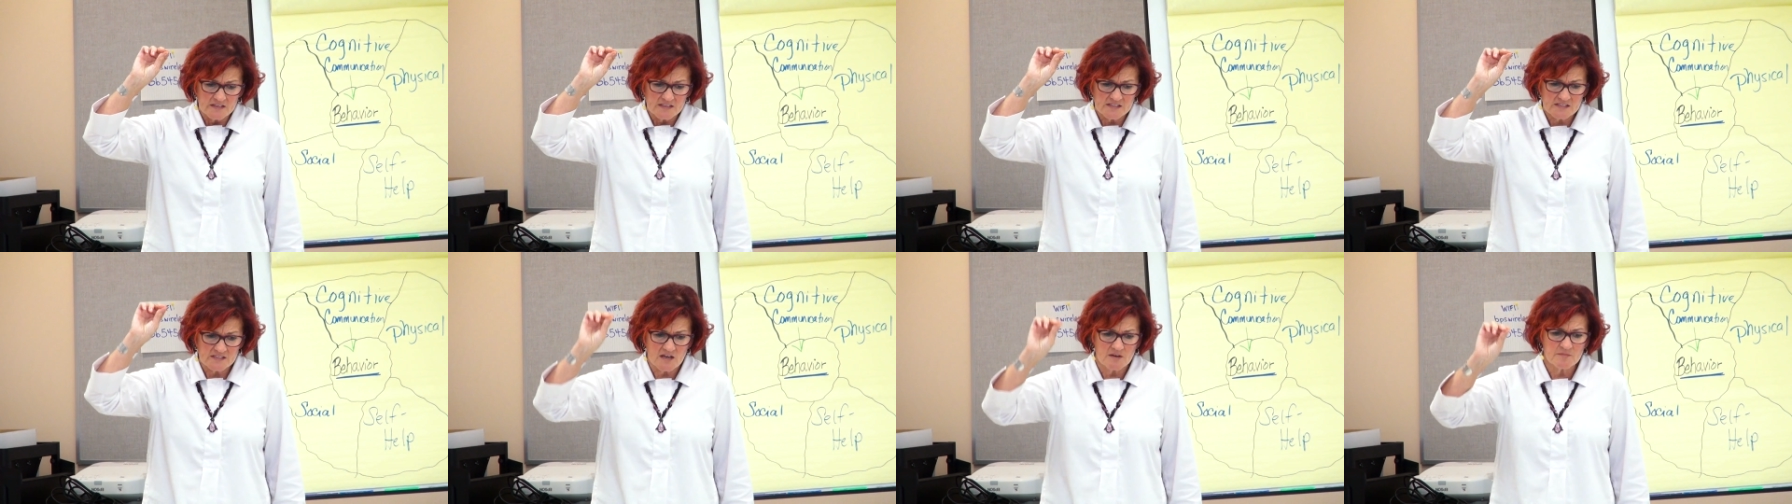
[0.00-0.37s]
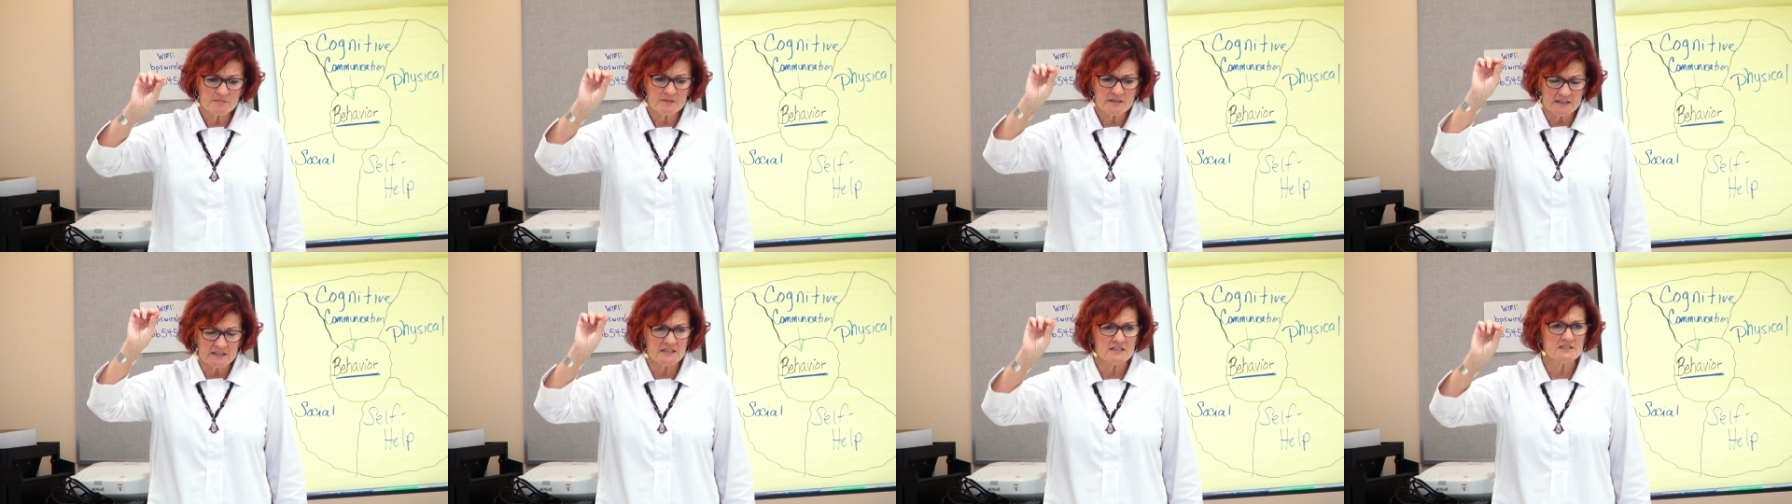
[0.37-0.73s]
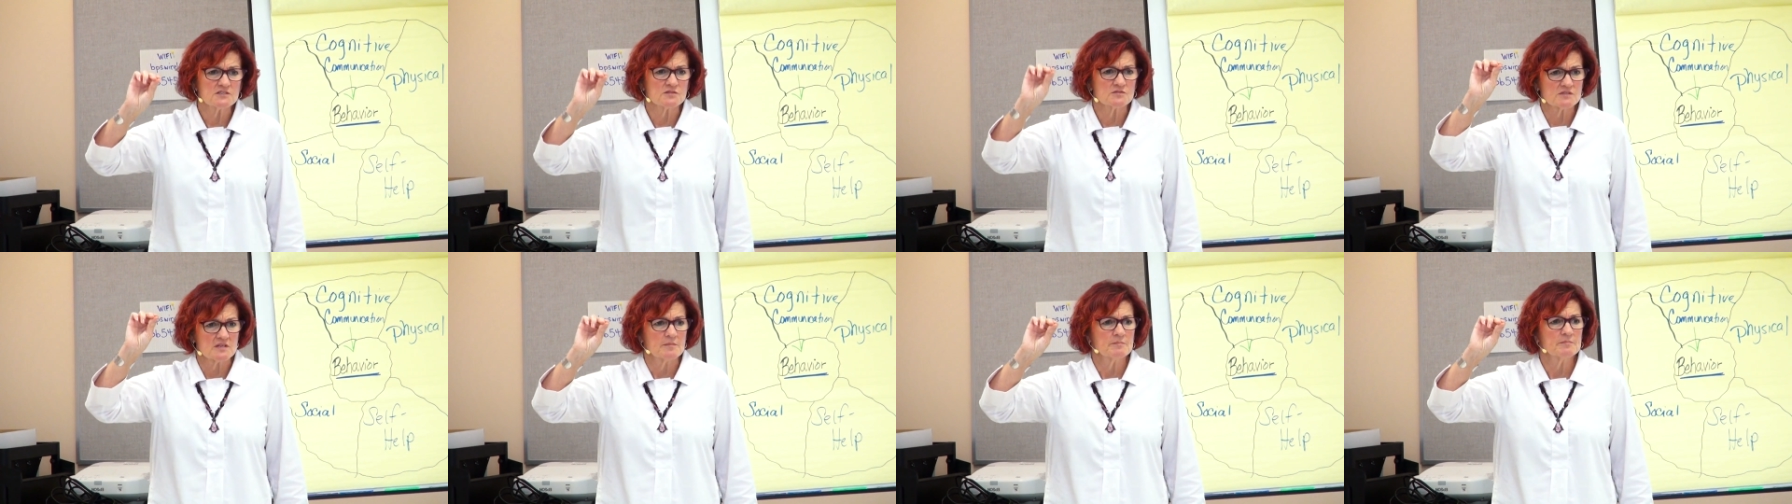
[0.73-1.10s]
some kids
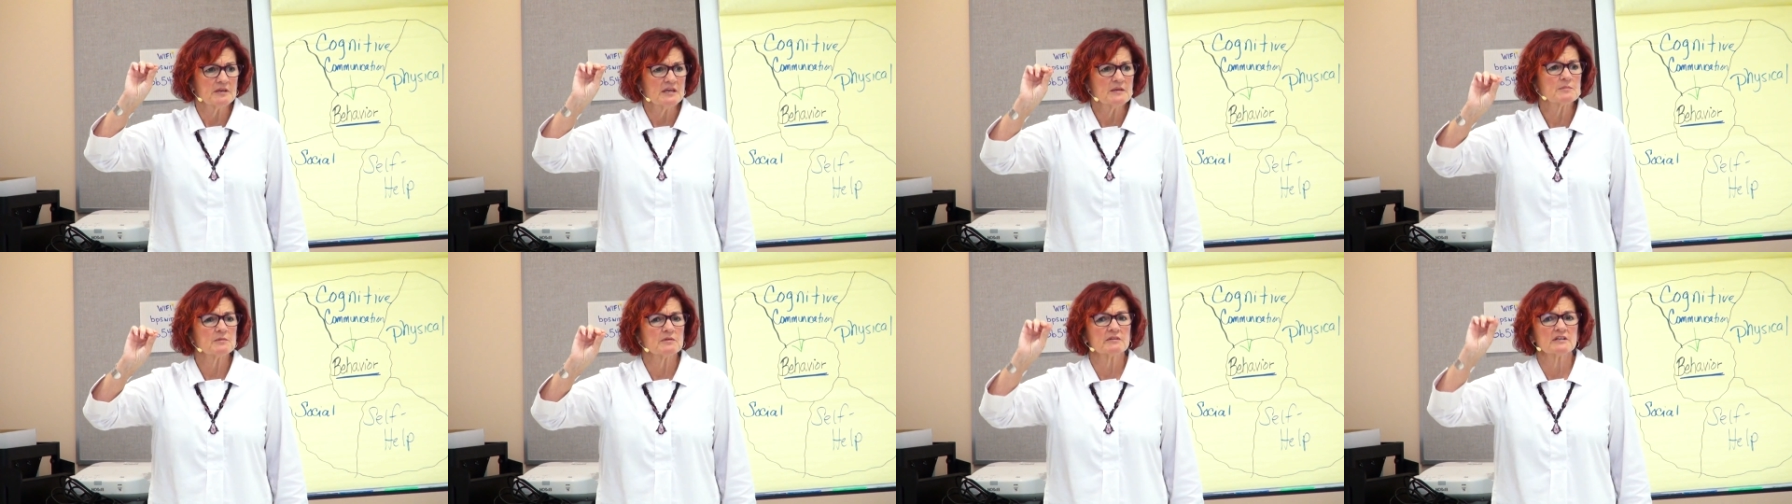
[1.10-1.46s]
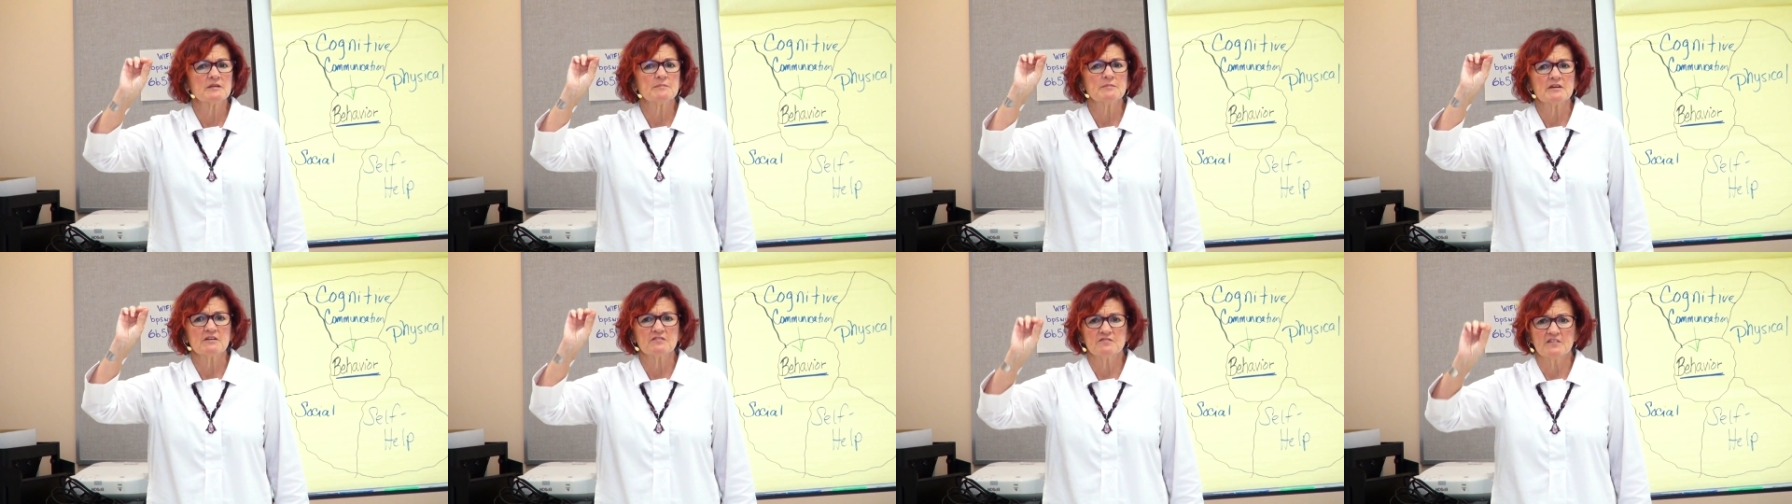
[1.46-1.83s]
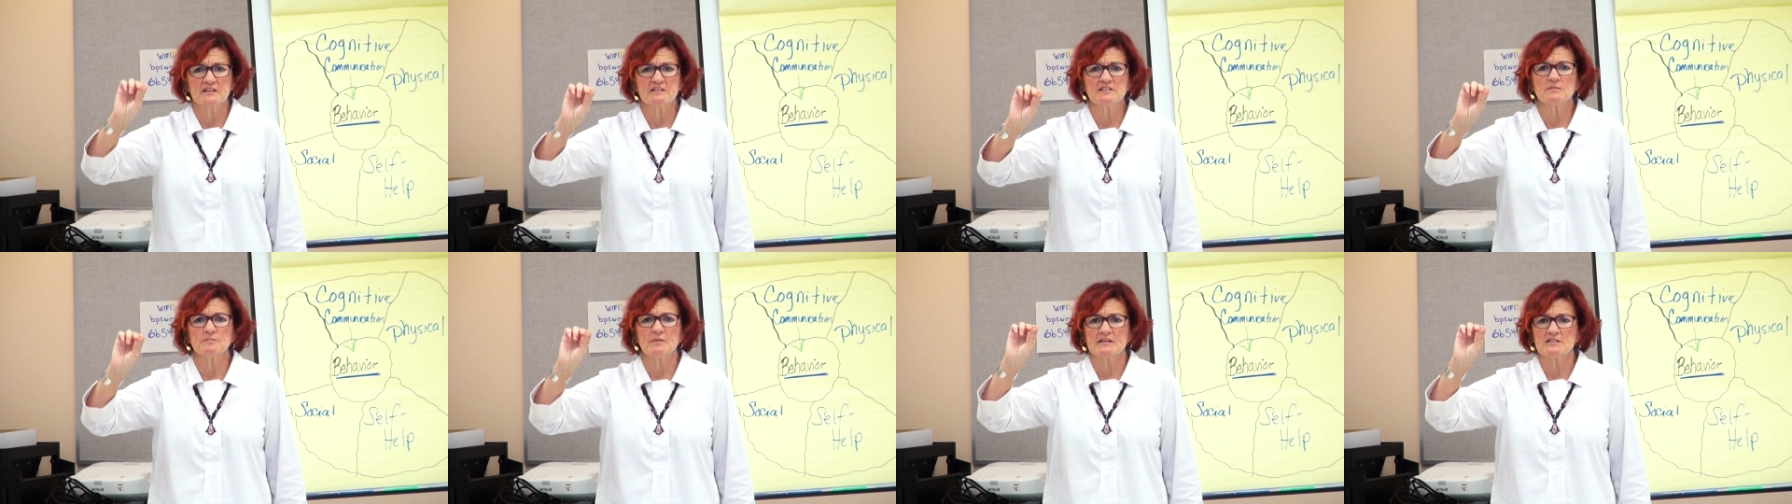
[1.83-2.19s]
or some people are going to be
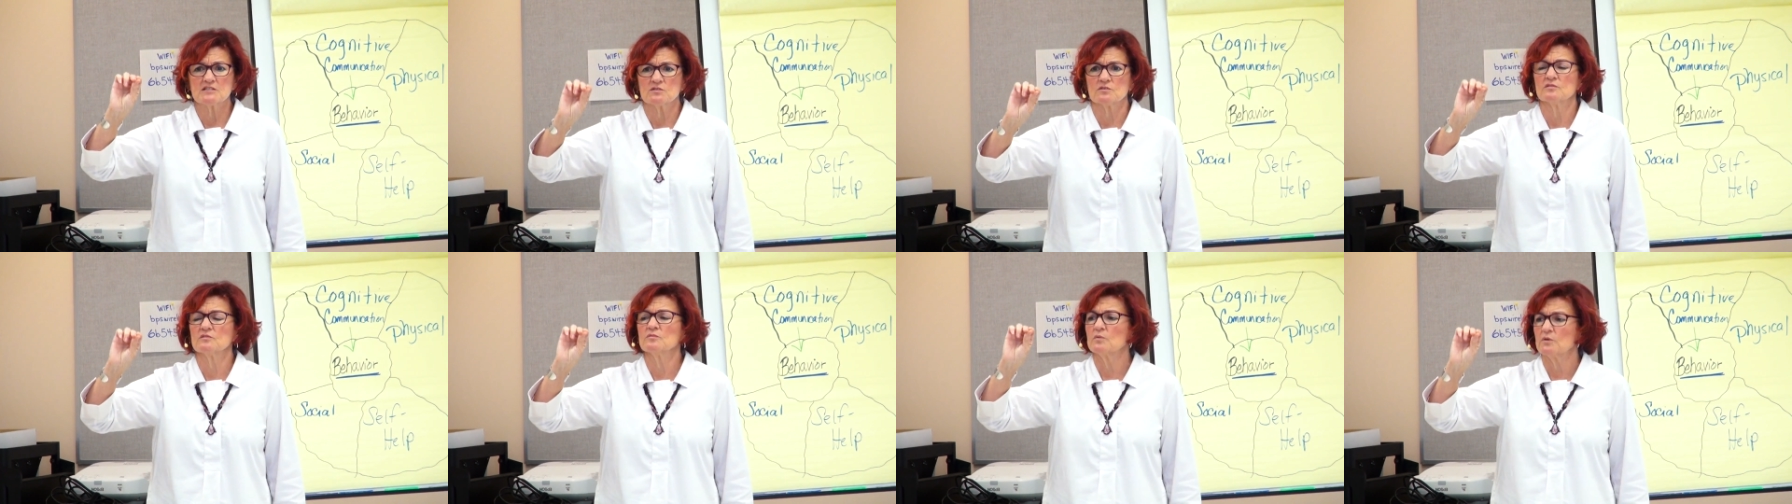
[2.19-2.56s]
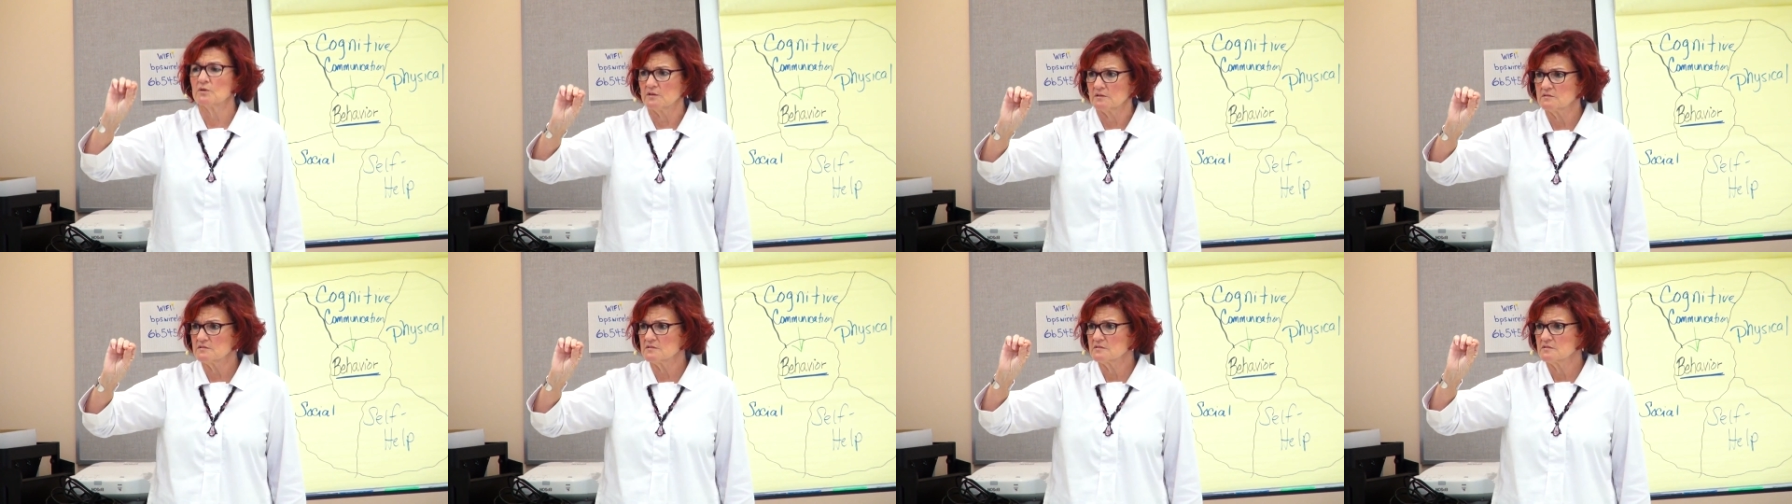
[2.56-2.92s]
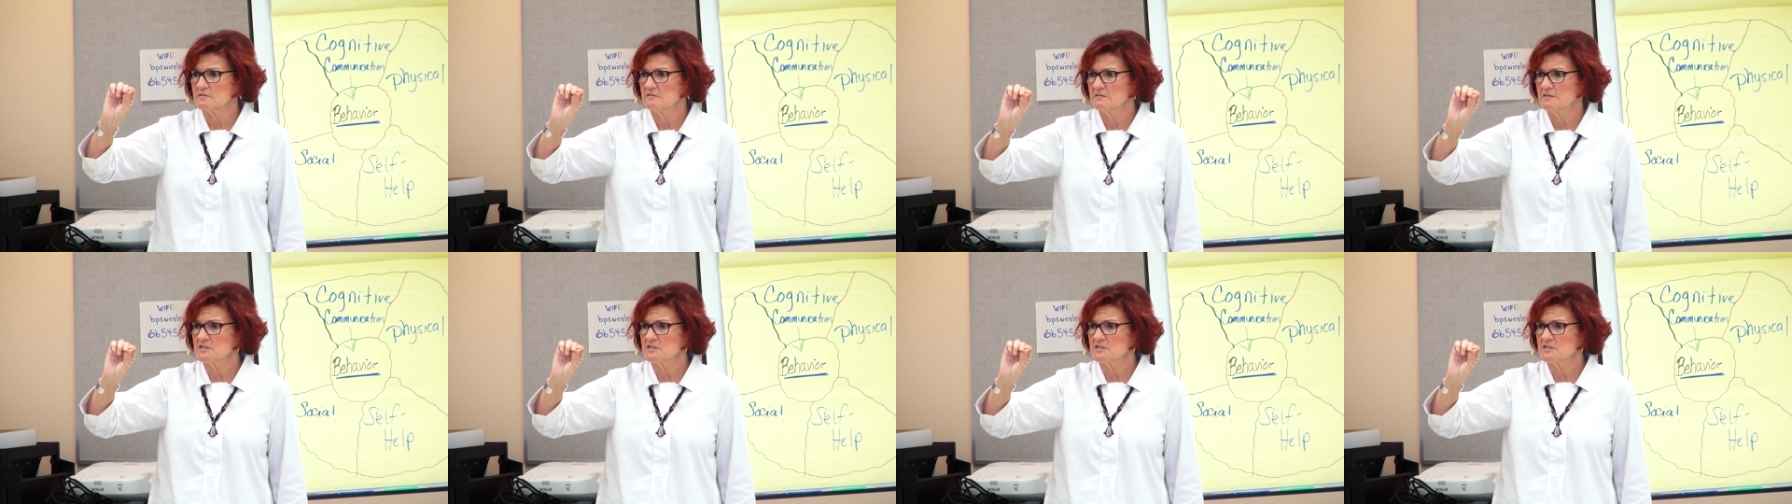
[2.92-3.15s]
offended by certain words,